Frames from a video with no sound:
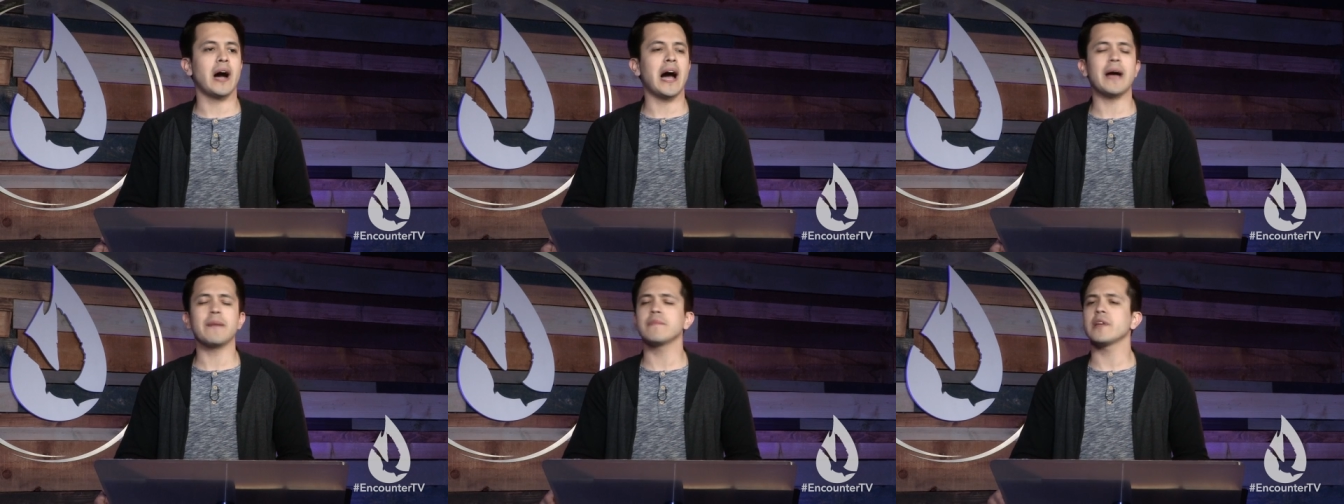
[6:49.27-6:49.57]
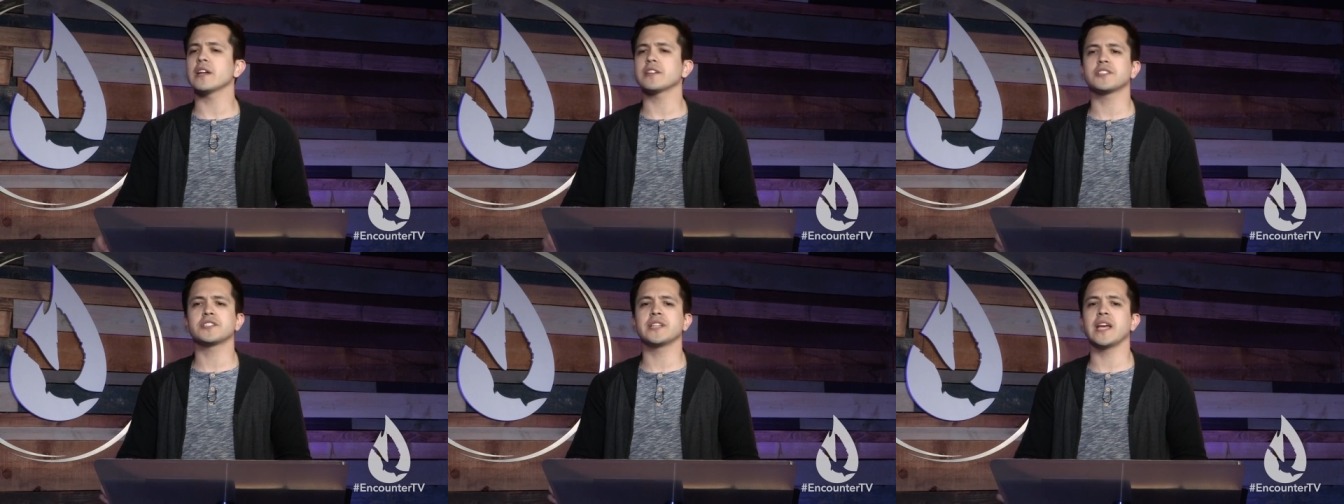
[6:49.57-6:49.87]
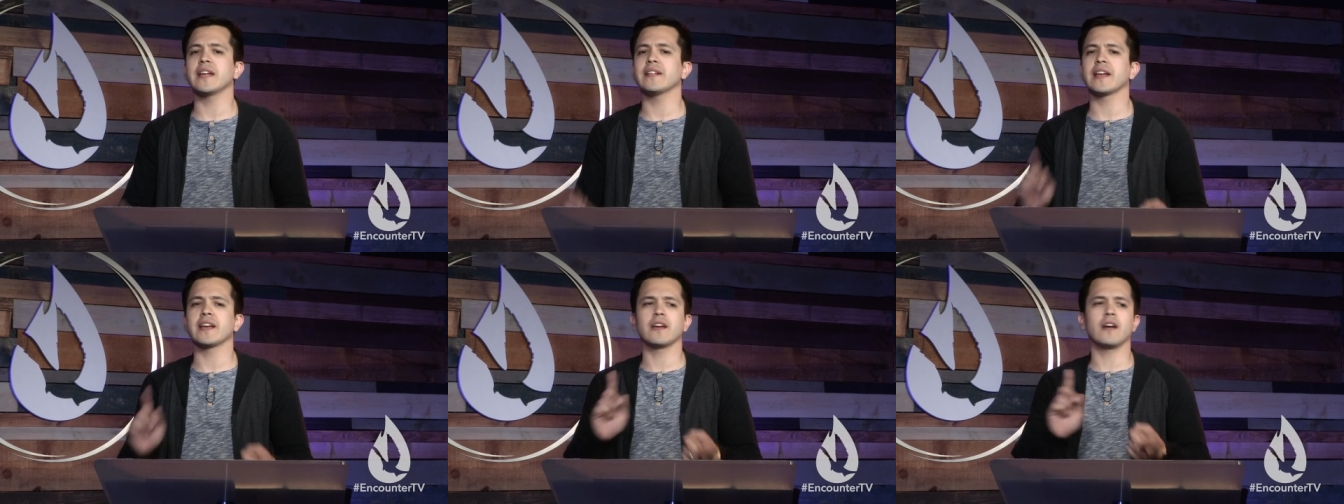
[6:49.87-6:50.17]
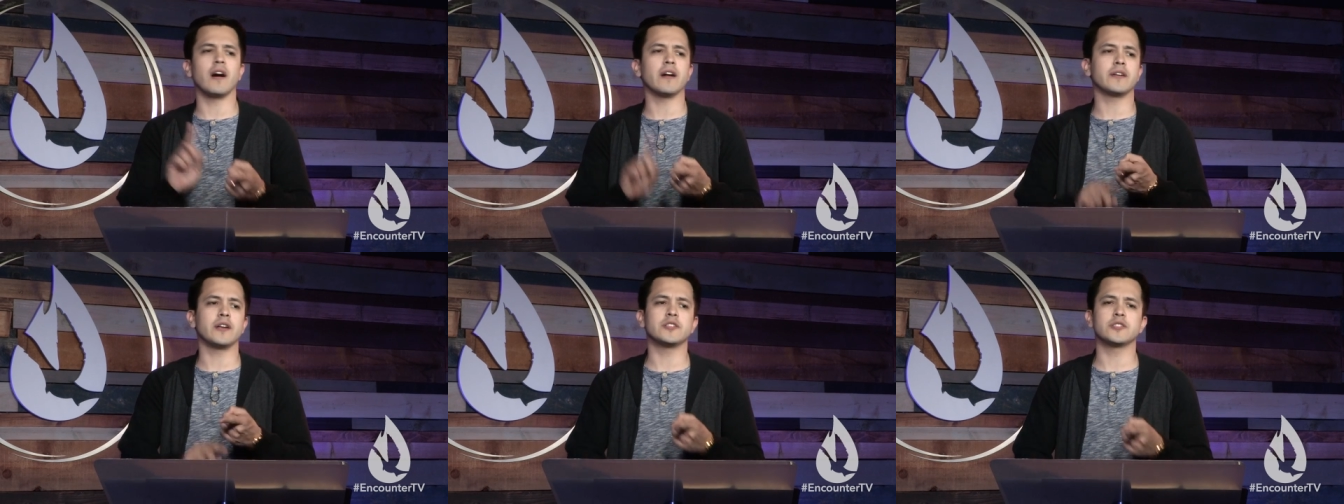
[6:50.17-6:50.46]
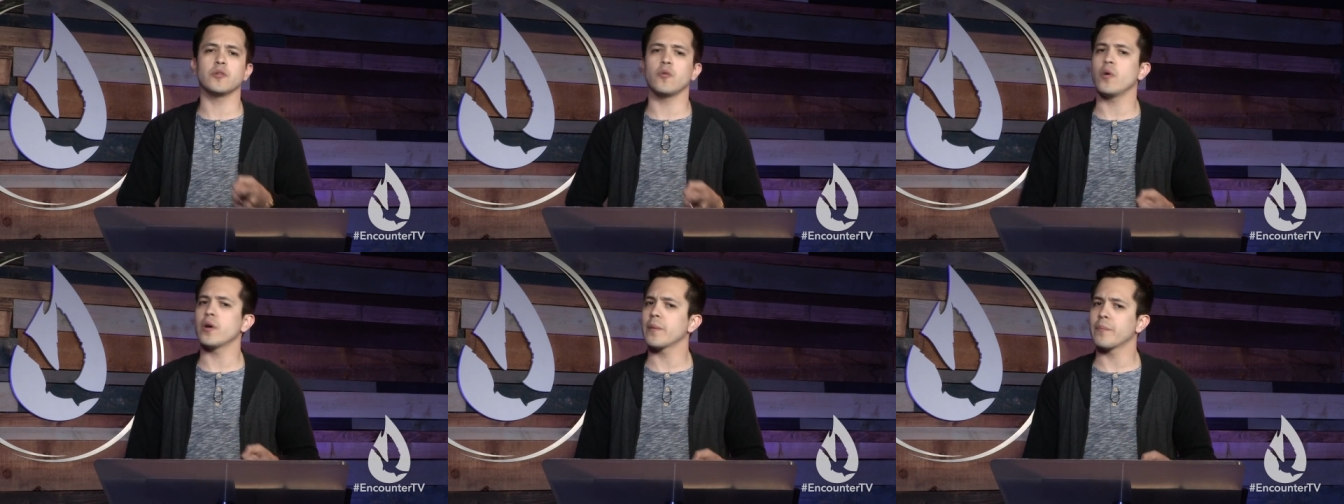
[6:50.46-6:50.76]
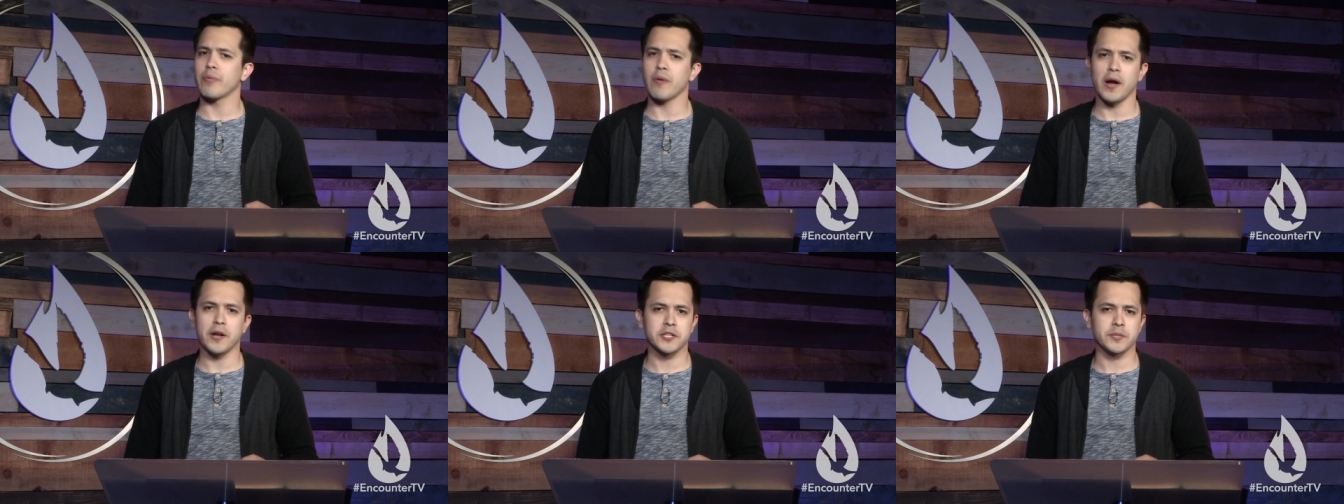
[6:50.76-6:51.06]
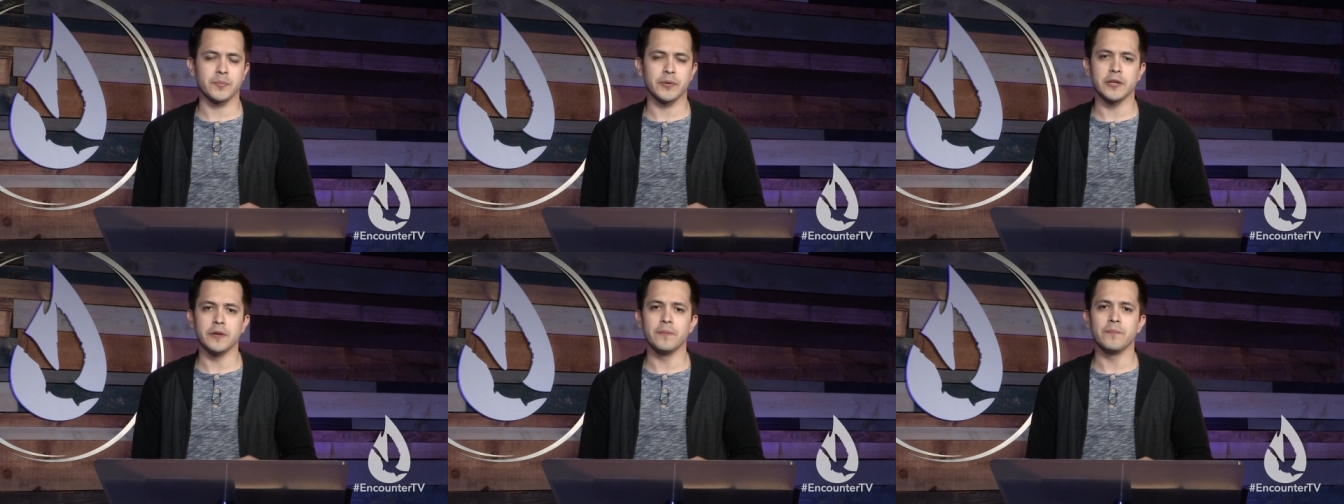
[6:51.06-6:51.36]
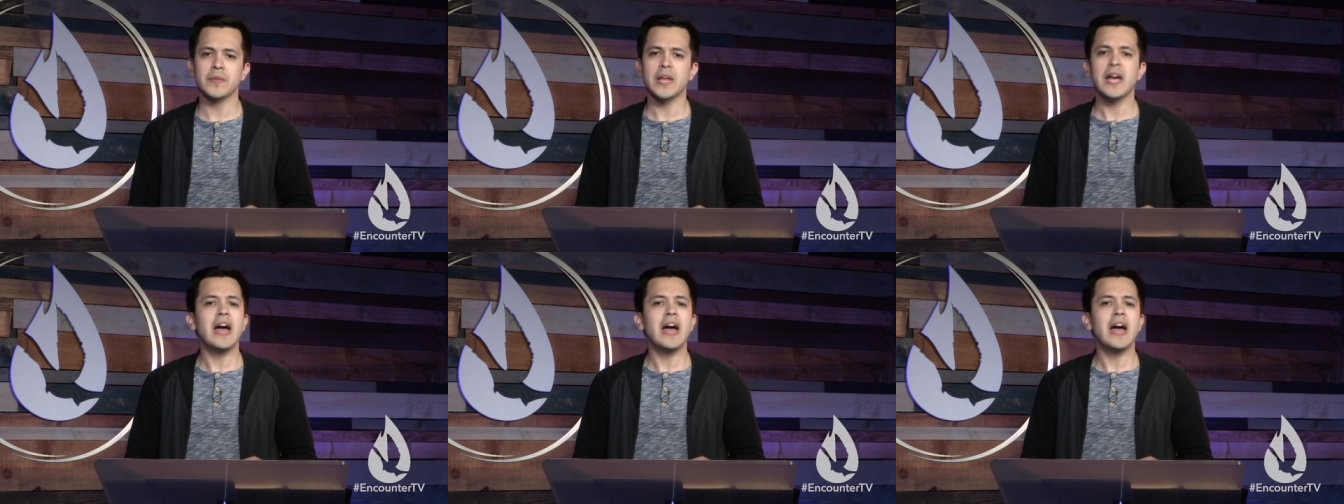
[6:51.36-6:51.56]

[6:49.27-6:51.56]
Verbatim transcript: I'm not saying that God doesn't want to prosper you.